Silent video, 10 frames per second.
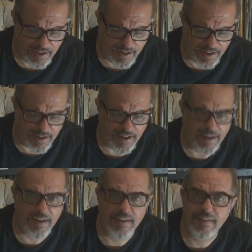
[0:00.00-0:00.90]

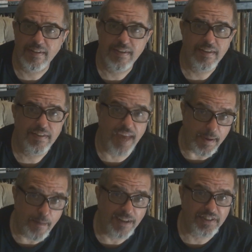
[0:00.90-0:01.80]
Uh,
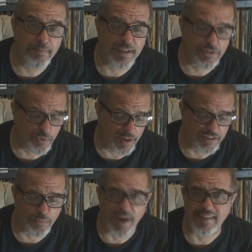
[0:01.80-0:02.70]
they must have been
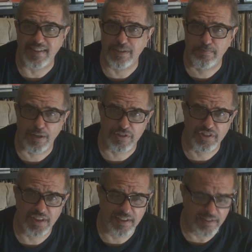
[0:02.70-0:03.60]
drunk to write this
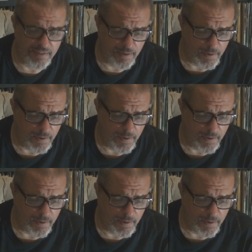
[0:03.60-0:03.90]
bullshit.